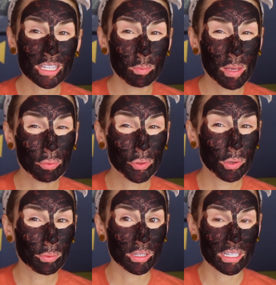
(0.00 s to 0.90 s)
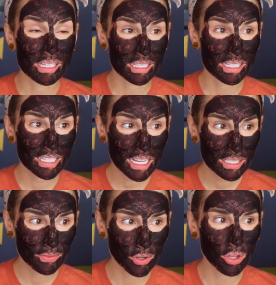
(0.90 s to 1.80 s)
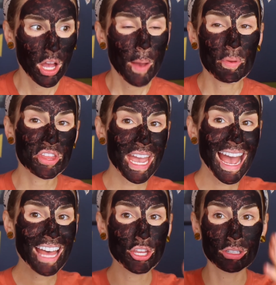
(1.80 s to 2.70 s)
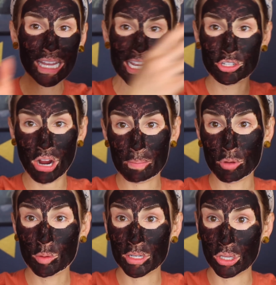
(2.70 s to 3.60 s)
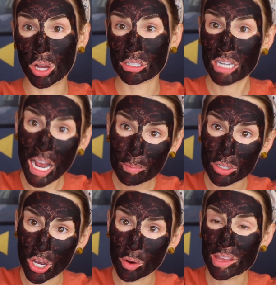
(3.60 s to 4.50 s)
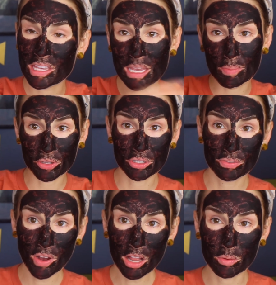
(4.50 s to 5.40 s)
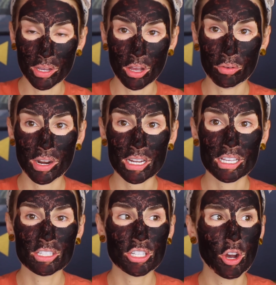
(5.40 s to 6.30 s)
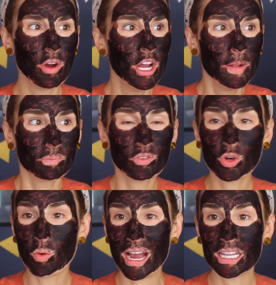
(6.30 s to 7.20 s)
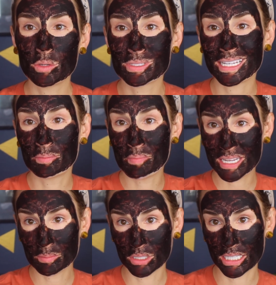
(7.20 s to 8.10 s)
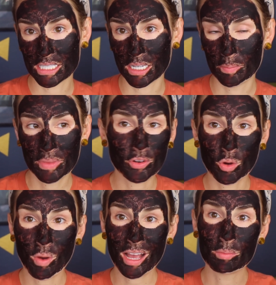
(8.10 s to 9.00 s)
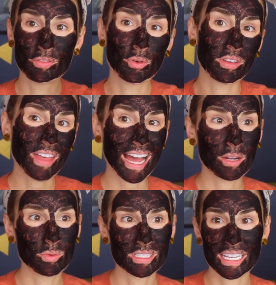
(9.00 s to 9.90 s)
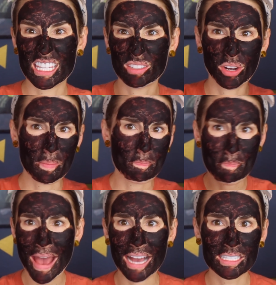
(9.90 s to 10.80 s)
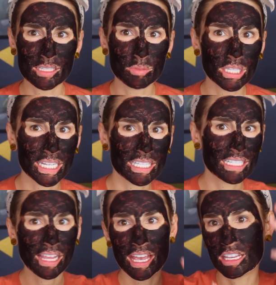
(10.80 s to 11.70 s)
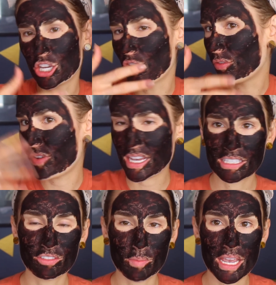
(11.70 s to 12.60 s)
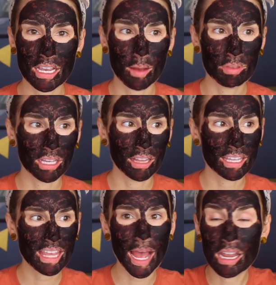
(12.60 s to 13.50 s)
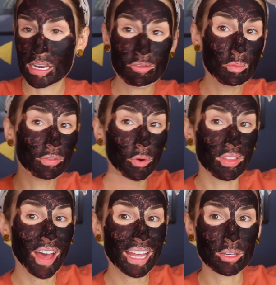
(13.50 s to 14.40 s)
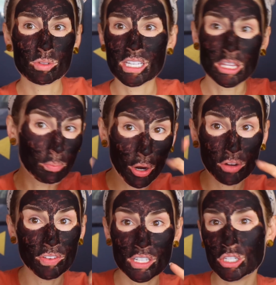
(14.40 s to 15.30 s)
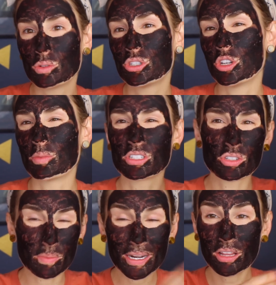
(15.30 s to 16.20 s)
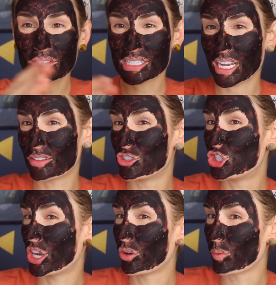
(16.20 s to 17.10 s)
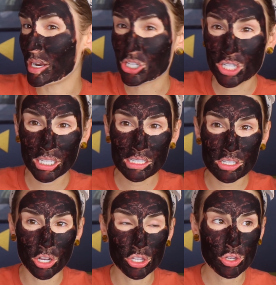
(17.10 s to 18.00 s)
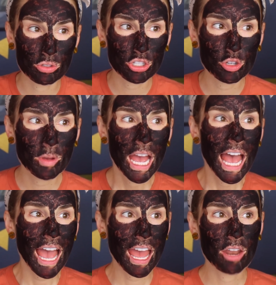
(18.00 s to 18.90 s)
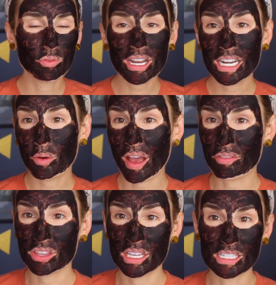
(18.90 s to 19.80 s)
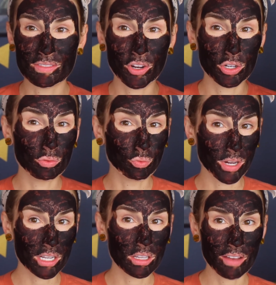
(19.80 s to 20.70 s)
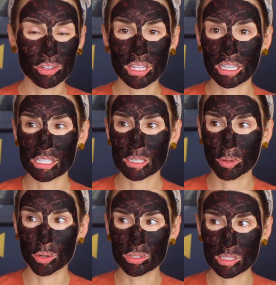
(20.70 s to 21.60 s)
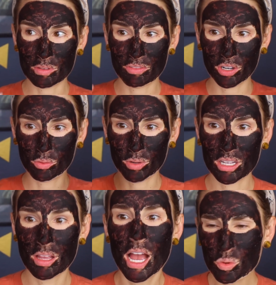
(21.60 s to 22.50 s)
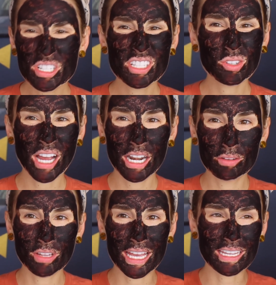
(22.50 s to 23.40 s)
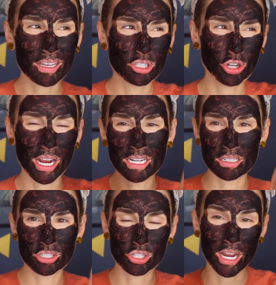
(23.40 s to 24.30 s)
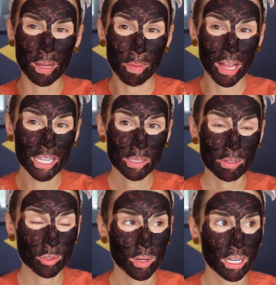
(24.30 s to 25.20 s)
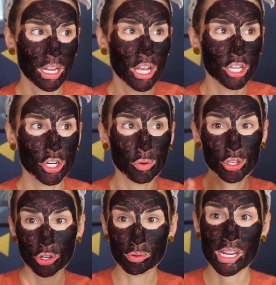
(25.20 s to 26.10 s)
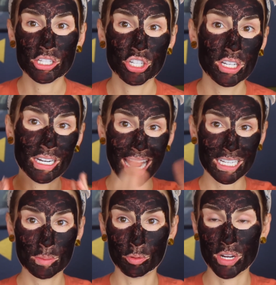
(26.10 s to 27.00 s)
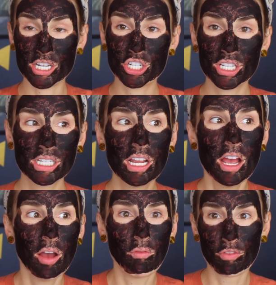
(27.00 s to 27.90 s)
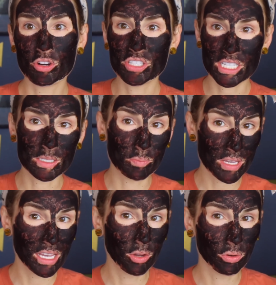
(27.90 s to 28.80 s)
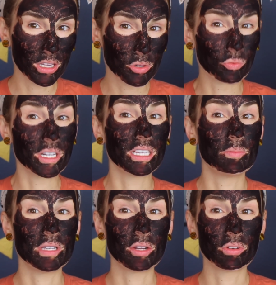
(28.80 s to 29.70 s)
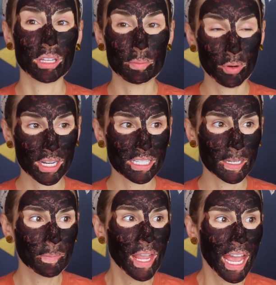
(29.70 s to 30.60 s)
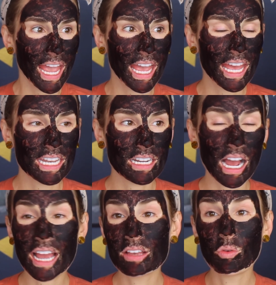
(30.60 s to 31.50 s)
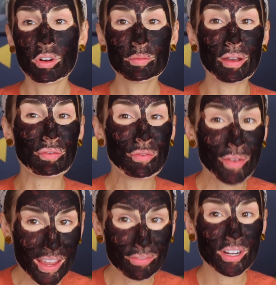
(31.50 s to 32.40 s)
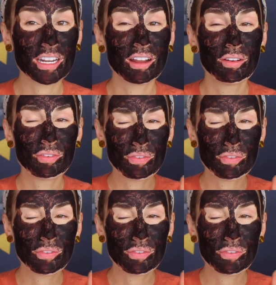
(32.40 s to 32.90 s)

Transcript: at the people who are really successful, but they had their land grab moment a long time ago, and then they built their following already. And so for a while, it was like minimalism. For a while before that, it was like this very maximalist, like, you know, face of makeup thing like that. And even before that, there was like the perfect YouTubers. There's been all of these kind of generations on YouTube. And right now, everything is very real. Everything is supposed to be very real. We're still kind of like trying to strike a balance between, you know, curation and aspiration versus being really real and being really present. And one of my favorite